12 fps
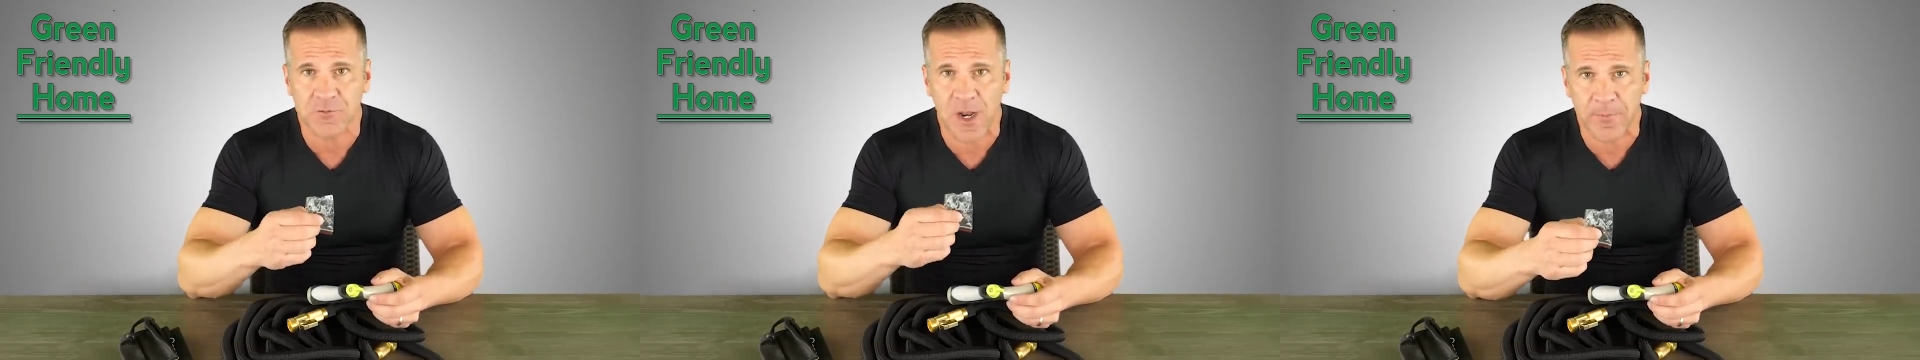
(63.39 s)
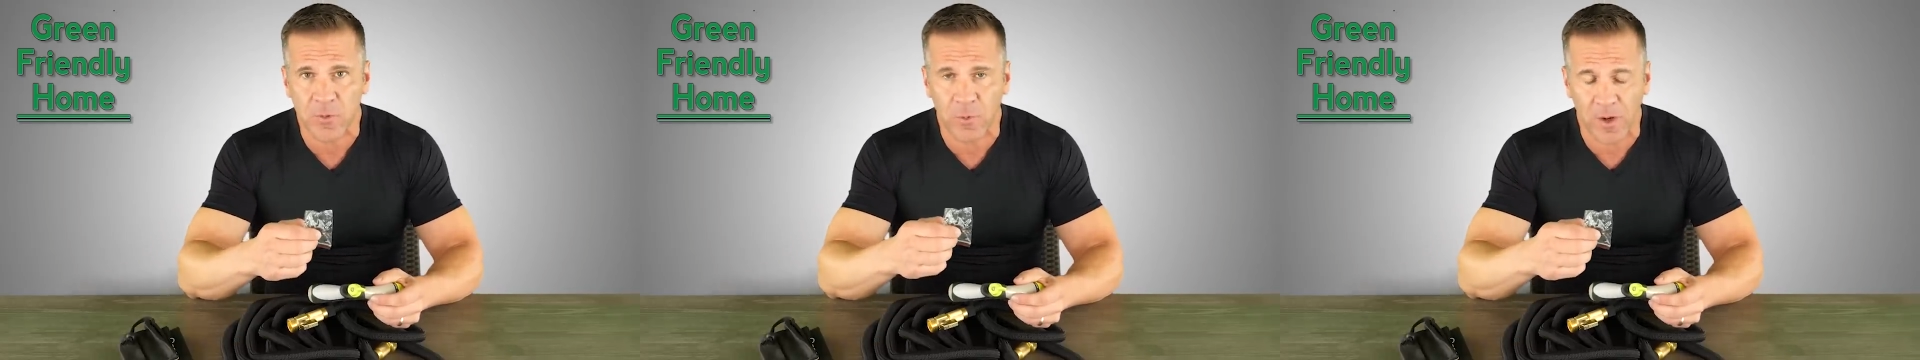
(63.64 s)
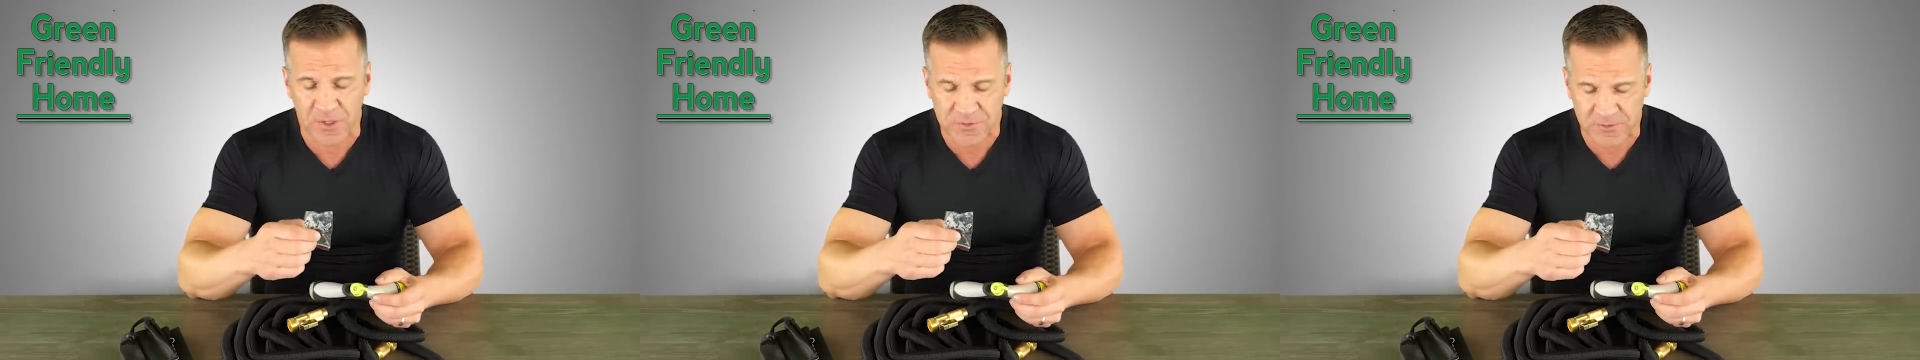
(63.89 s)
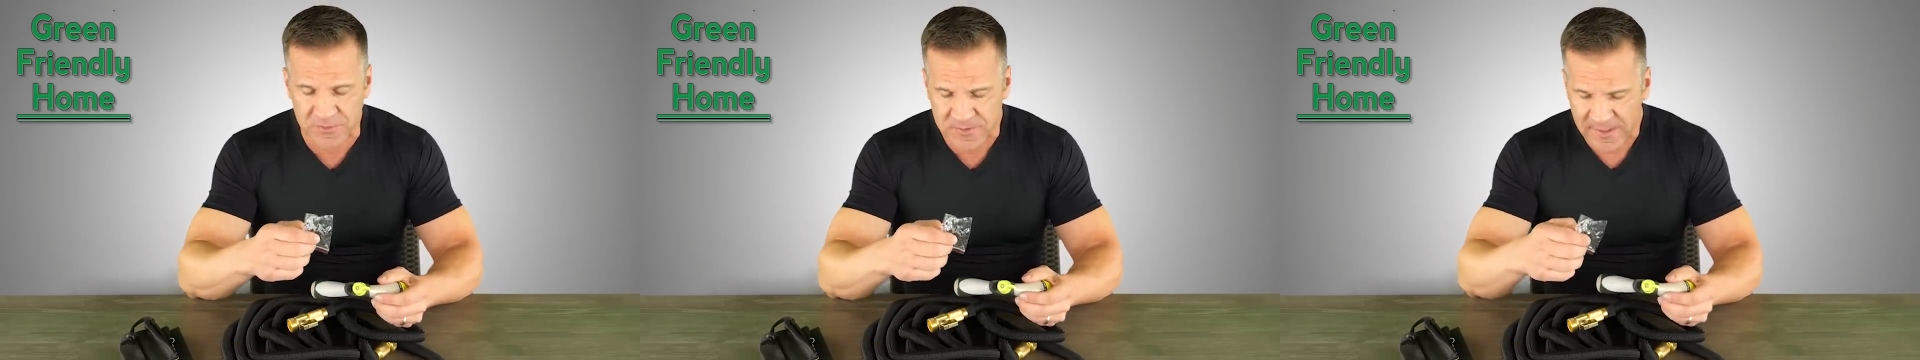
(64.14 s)
rubber
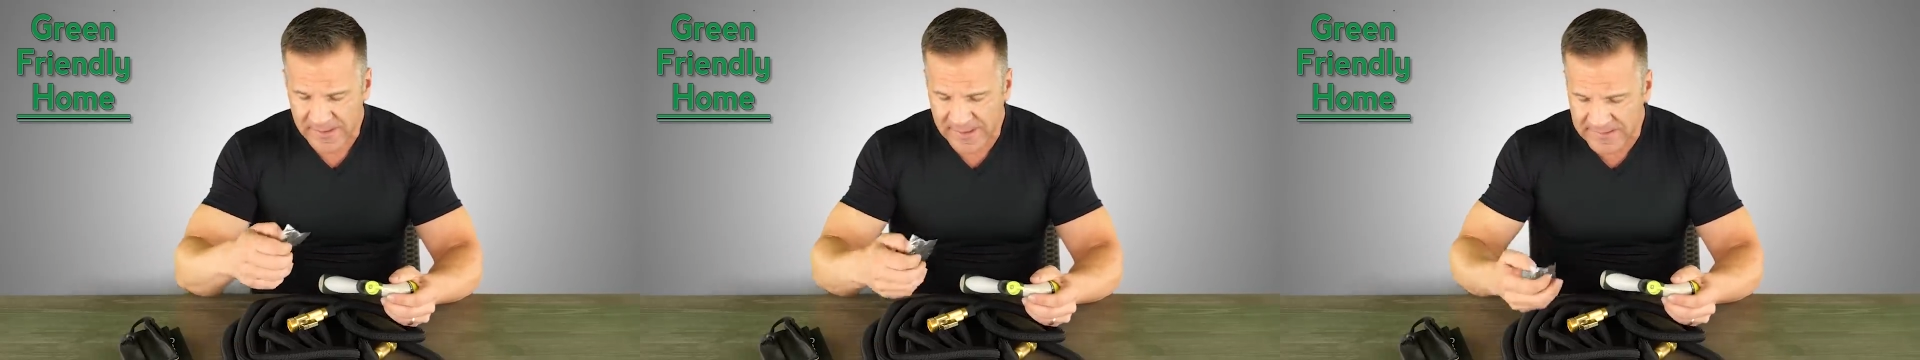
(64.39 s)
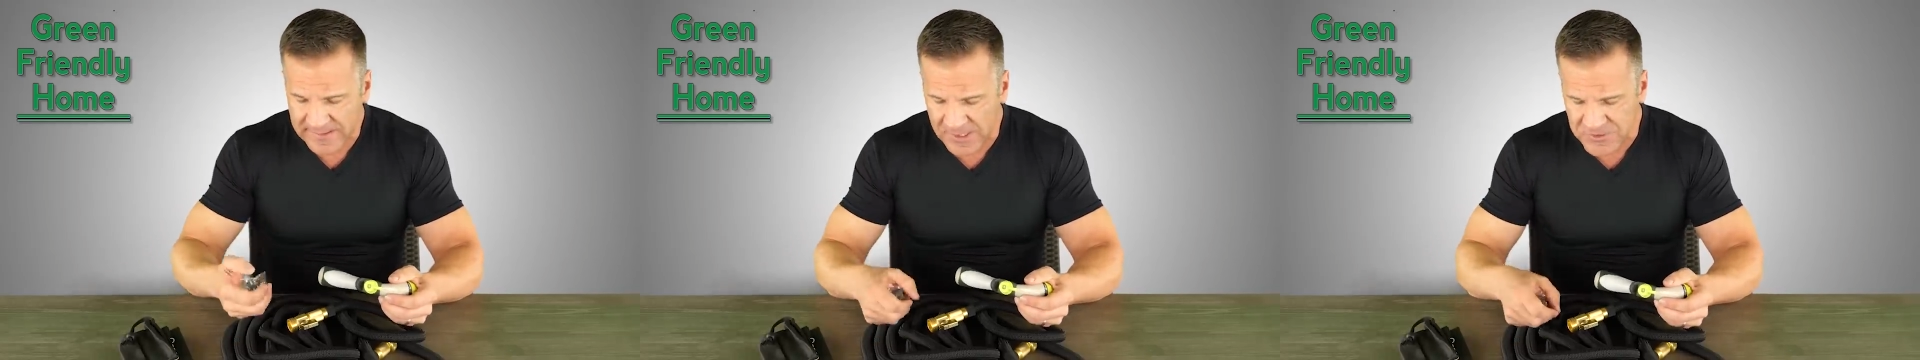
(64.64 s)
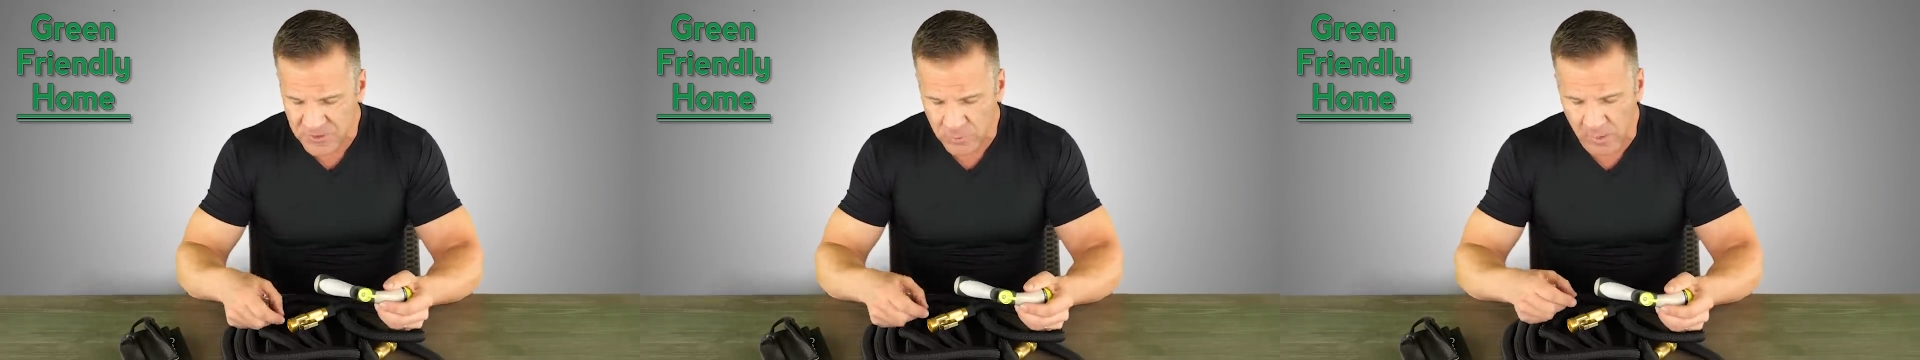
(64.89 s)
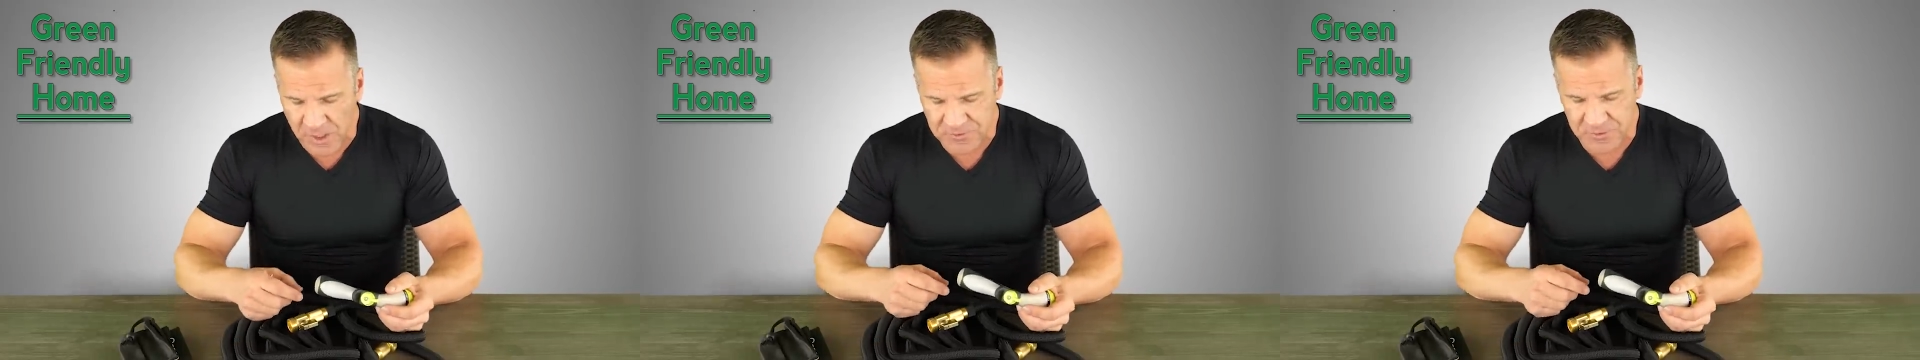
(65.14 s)
washers, in case your
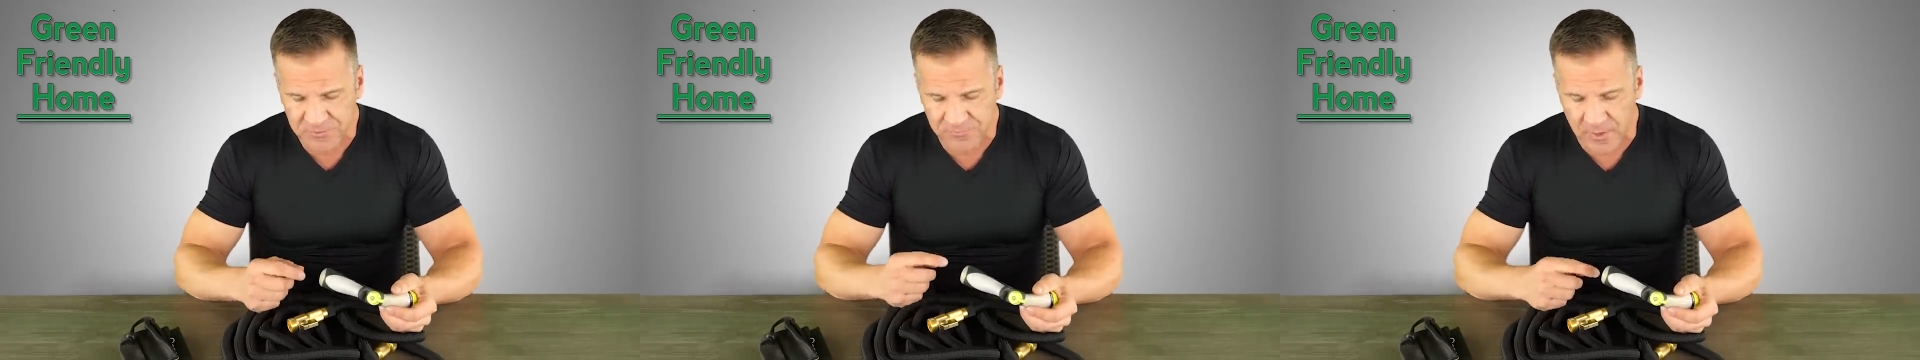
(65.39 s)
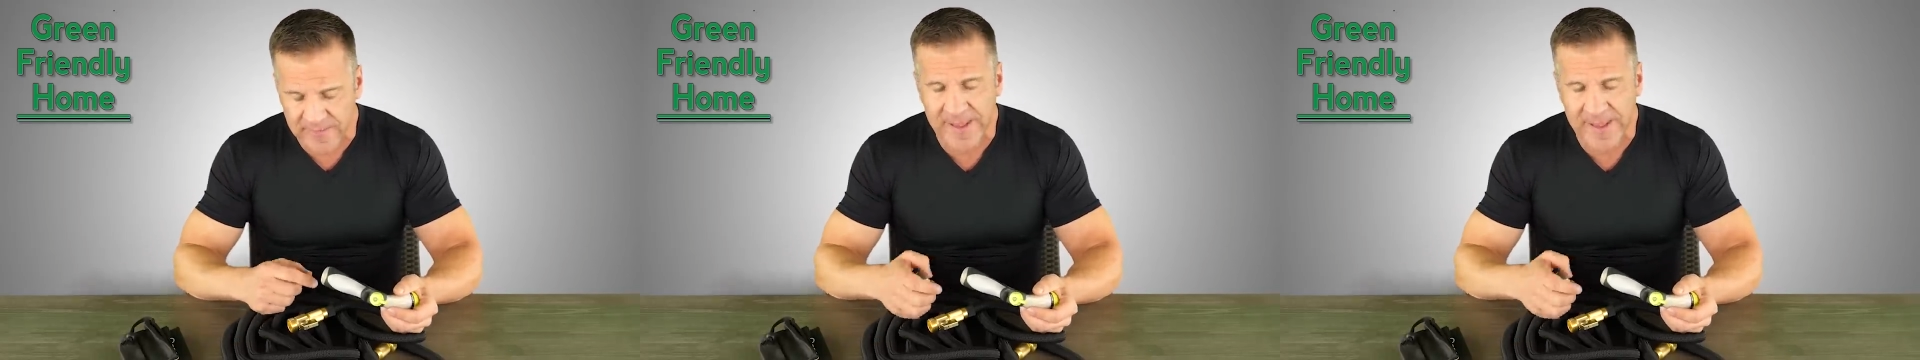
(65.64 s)
washers fall